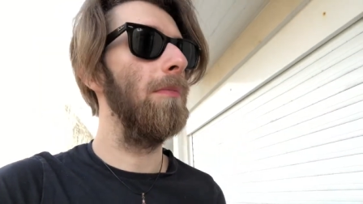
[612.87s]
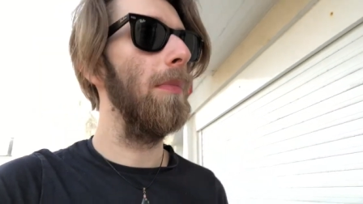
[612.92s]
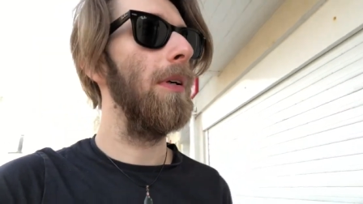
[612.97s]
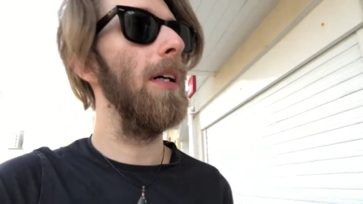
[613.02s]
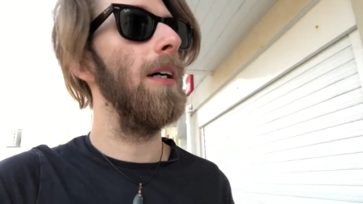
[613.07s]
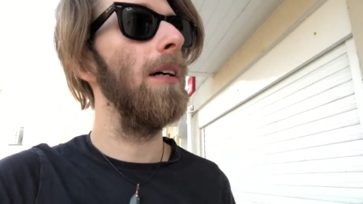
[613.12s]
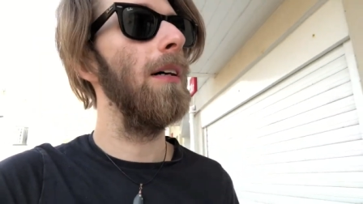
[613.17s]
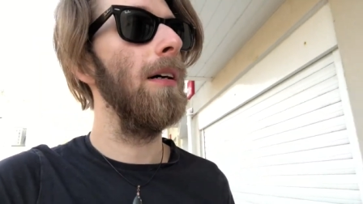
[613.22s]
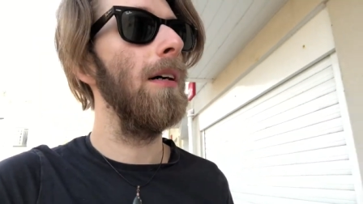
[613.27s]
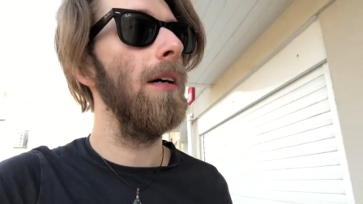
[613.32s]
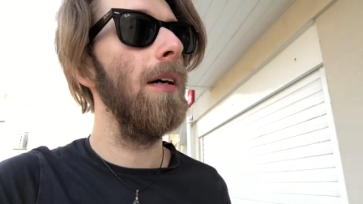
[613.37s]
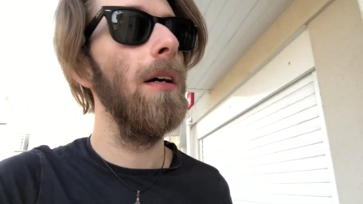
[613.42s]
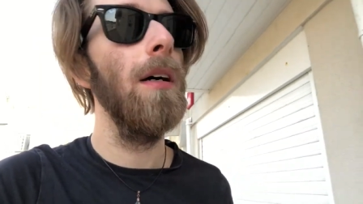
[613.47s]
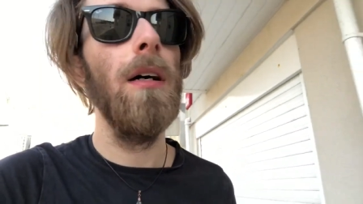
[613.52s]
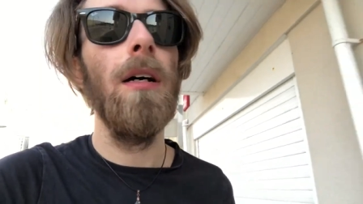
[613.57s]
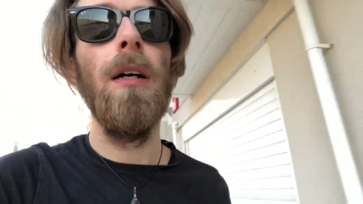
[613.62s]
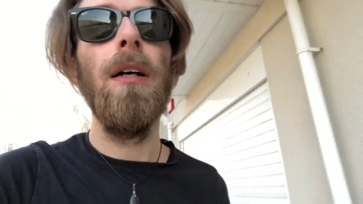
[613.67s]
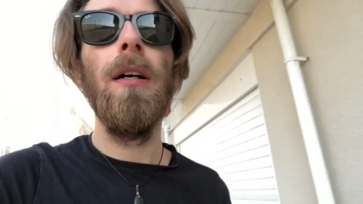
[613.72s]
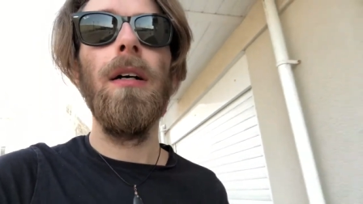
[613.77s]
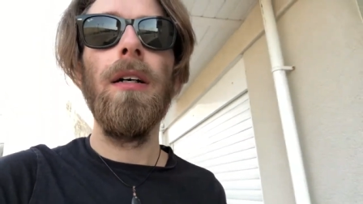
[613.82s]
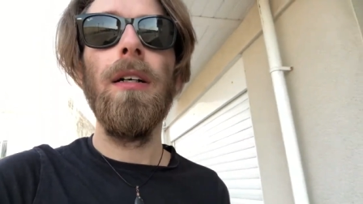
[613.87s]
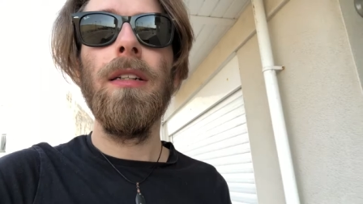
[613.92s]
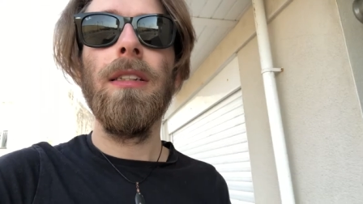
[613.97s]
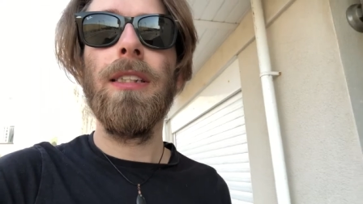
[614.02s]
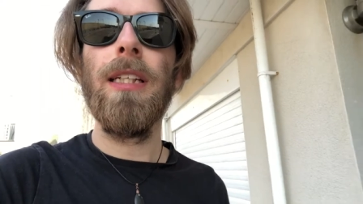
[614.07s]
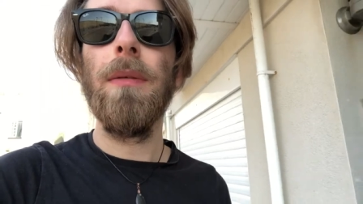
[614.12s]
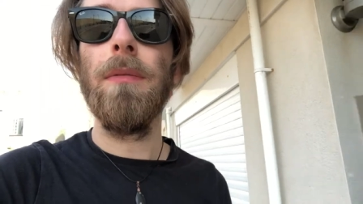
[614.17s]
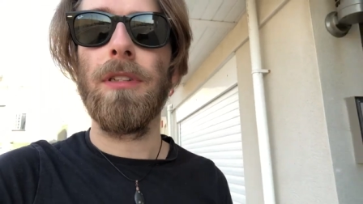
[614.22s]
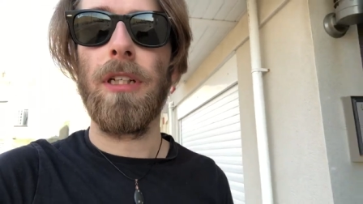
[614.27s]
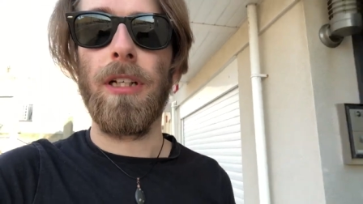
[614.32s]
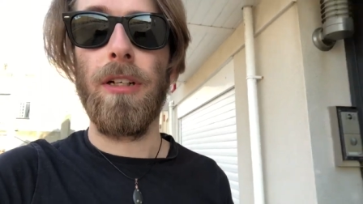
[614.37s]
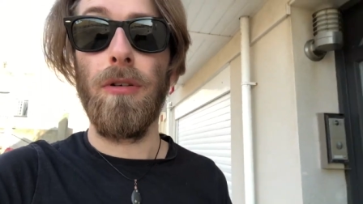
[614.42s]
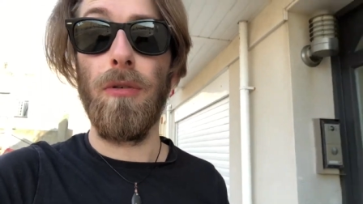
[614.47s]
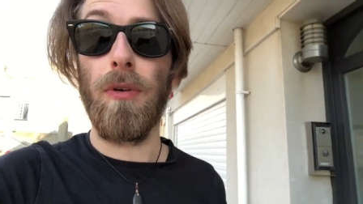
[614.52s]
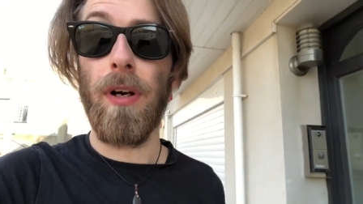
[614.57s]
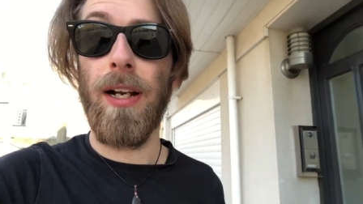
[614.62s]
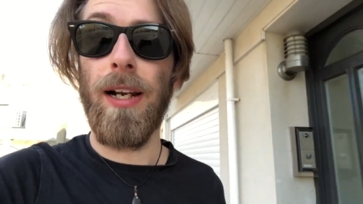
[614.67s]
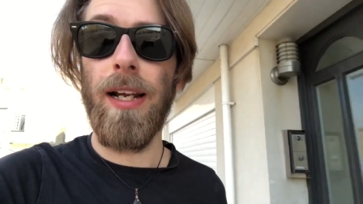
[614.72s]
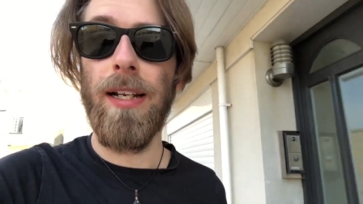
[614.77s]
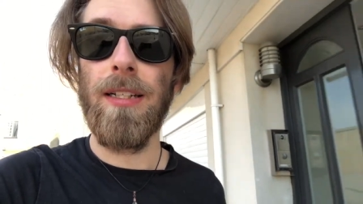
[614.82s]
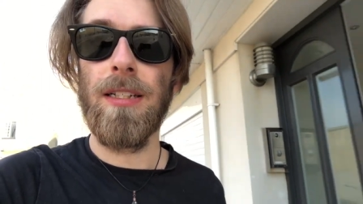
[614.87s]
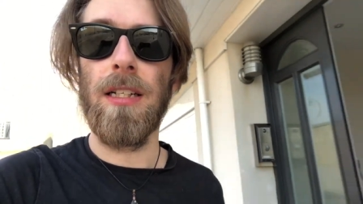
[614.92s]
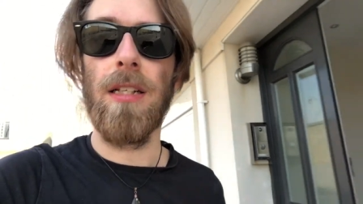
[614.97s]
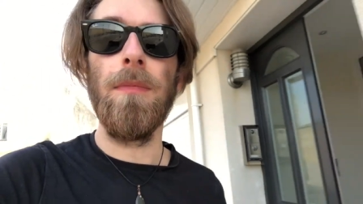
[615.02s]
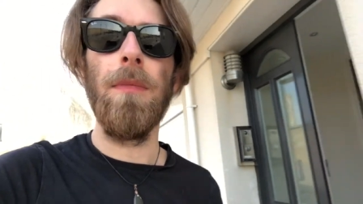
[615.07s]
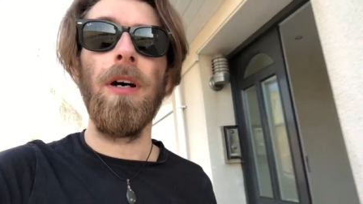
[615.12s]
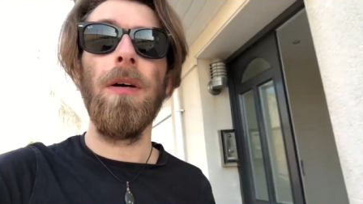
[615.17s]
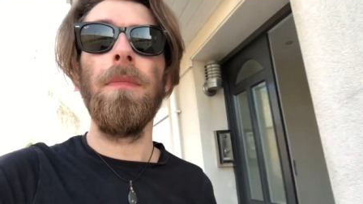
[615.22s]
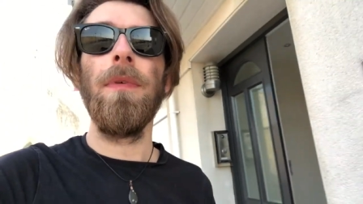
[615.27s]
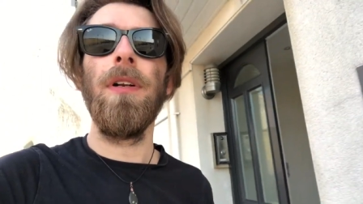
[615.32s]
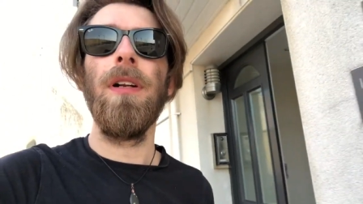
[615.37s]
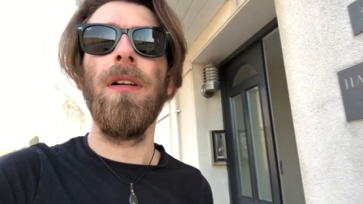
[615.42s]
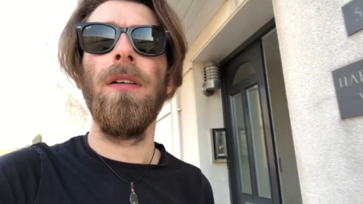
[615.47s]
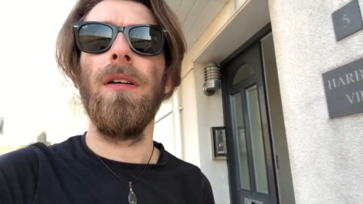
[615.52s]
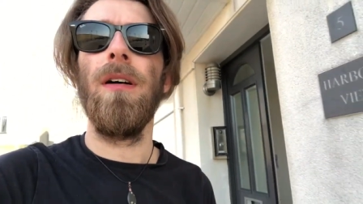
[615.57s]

But it seems like an all right lens at the moment.